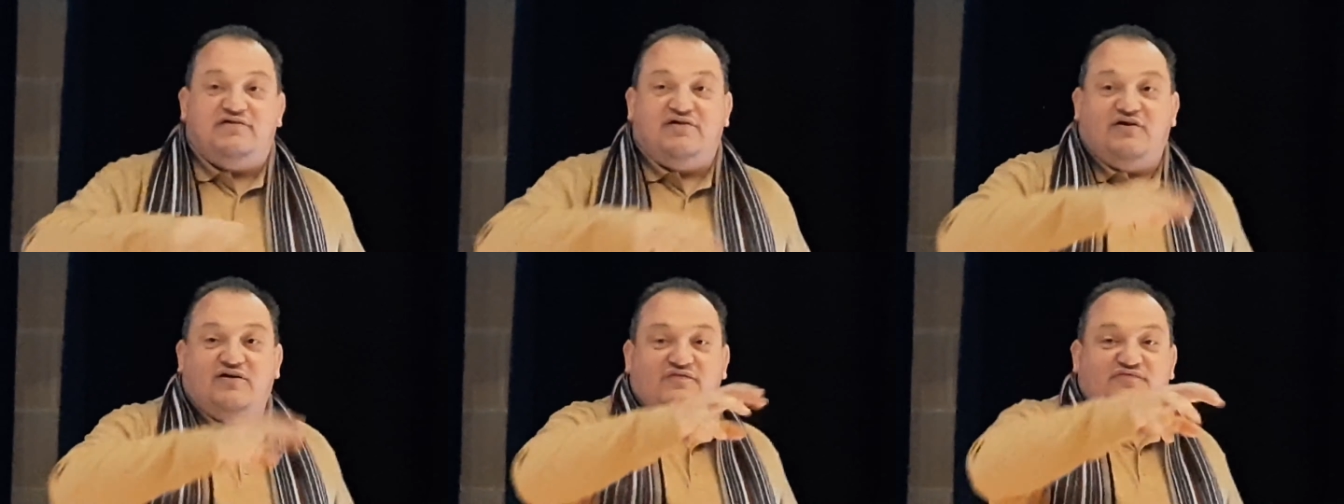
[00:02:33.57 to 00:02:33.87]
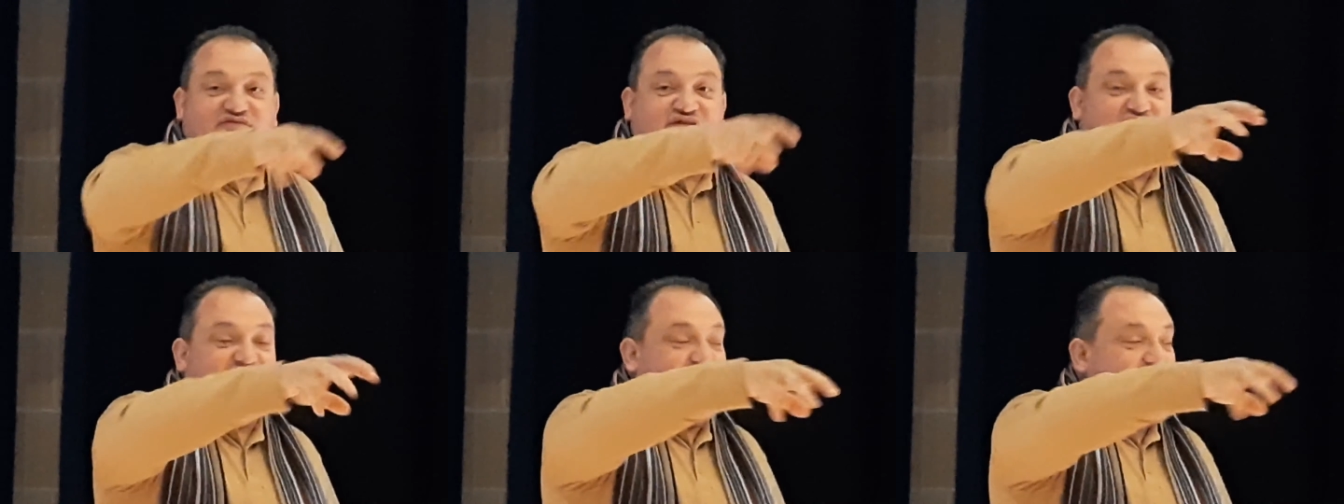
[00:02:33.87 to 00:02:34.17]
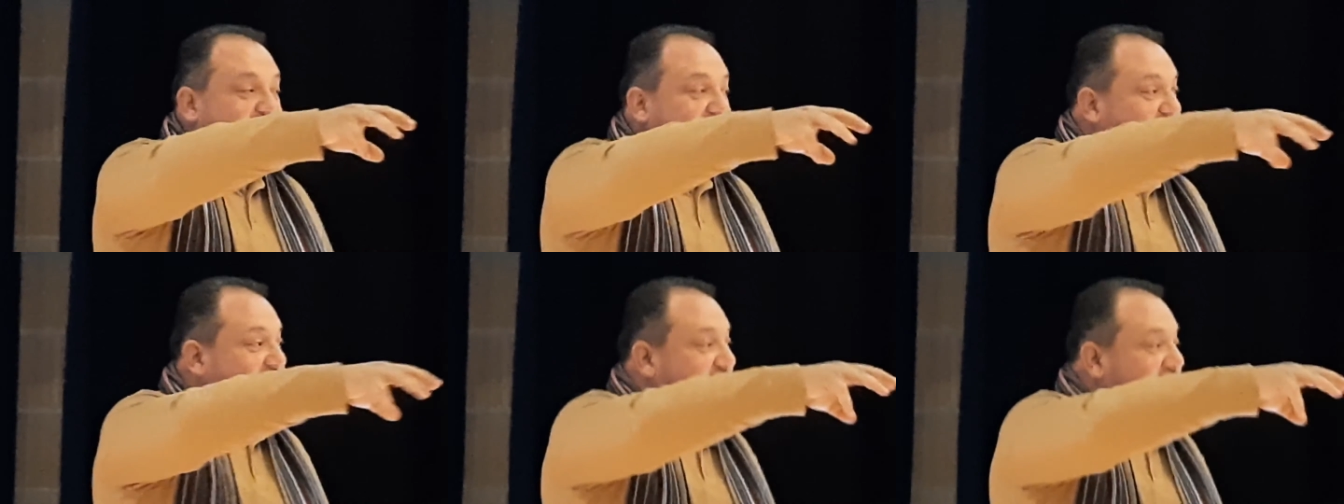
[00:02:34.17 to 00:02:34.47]
of
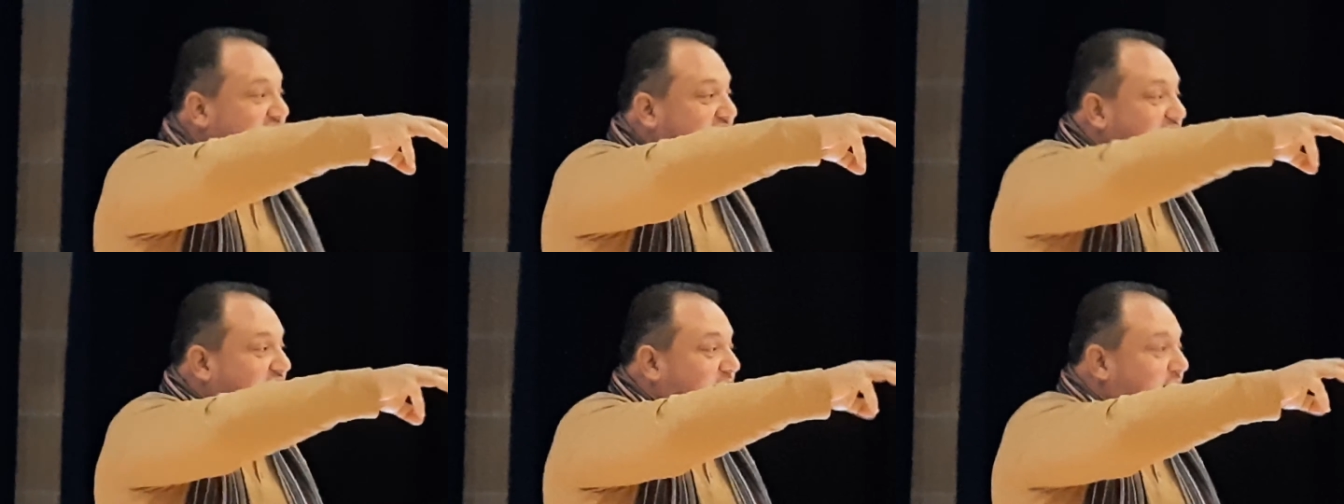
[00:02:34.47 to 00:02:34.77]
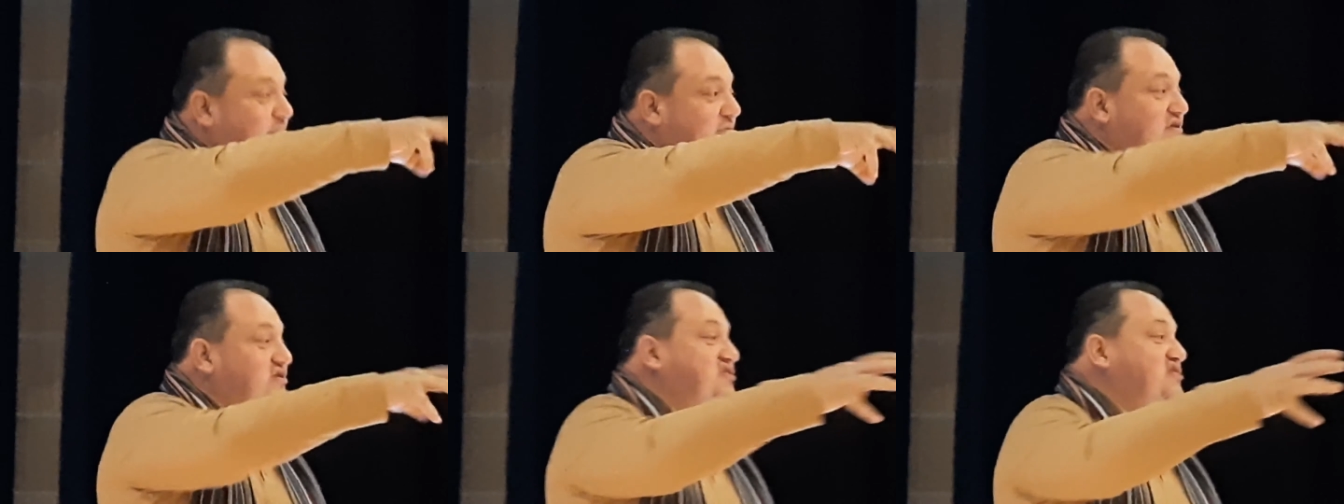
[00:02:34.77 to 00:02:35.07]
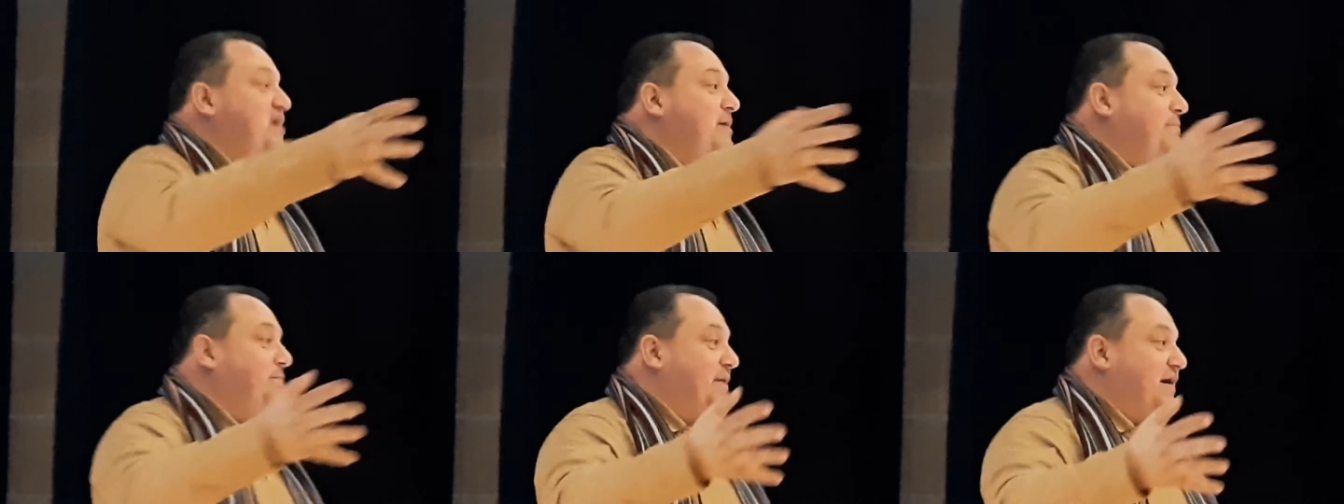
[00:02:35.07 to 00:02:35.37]
the British
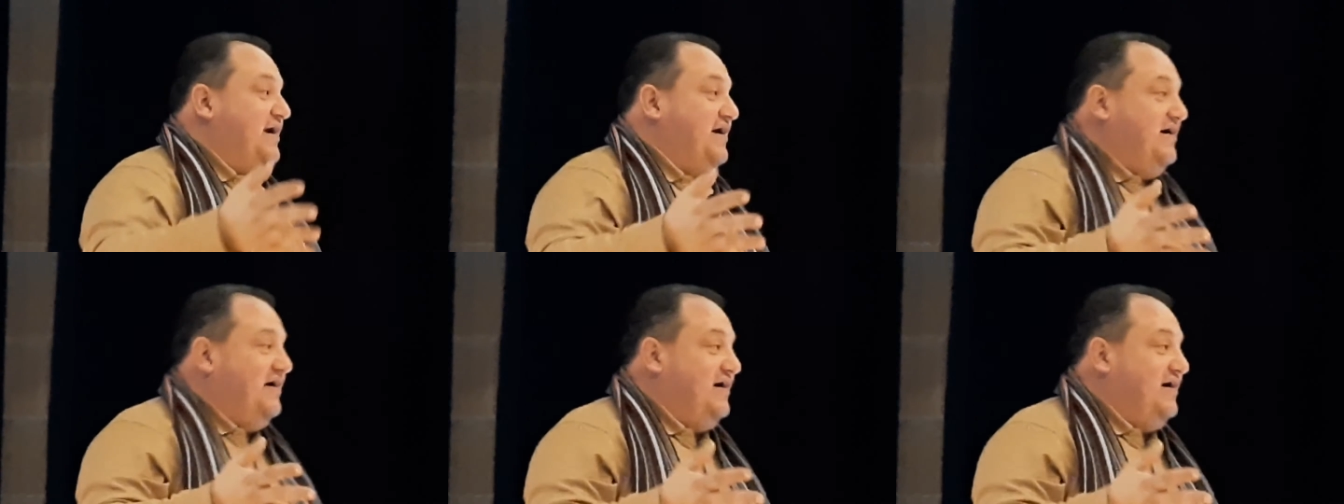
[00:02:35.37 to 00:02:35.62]
Empire.